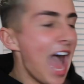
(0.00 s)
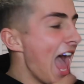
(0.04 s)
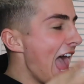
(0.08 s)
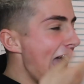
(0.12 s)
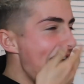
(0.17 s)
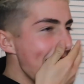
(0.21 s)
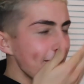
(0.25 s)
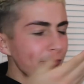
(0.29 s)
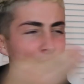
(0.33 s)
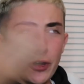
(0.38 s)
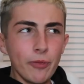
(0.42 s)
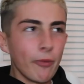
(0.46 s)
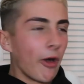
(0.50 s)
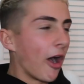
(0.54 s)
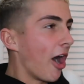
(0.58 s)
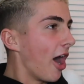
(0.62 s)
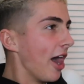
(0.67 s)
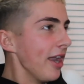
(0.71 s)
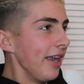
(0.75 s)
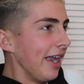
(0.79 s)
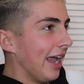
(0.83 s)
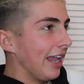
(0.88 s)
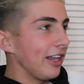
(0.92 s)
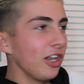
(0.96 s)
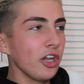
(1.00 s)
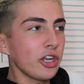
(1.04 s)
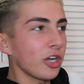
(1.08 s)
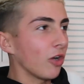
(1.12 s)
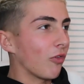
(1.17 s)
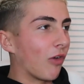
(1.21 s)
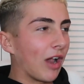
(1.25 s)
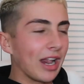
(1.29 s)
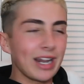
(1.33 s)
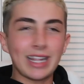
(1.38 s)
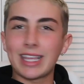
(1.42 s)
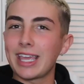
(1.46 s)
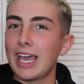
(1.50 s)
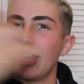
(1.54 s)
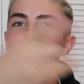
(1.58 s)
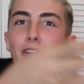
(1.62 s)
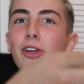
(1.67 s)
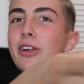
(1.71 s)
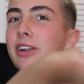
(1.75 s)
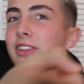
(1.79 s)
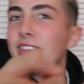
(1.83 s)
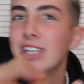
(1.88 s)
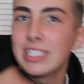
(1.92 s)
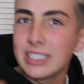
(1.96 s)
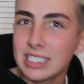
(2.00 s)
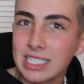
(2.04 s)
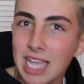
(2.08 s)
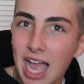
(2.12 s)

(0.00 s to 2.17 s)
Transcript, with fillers: Everyone, look, get a load of this